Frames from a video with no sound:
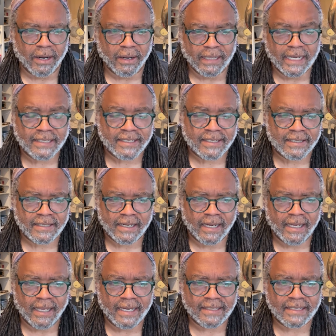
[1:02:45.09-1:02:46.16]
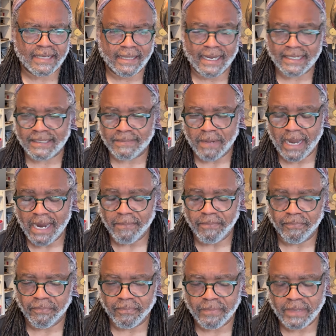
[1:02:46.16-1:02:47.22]
you know unless unless unless
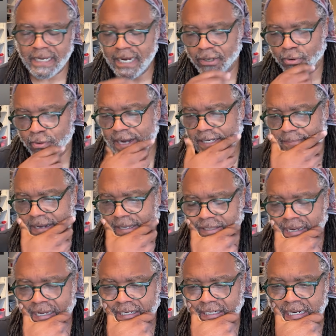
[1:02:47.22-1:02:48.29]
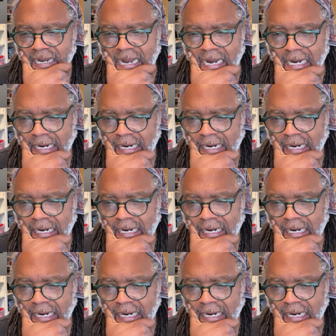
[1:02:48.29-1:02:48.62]
I'm incorrect about that.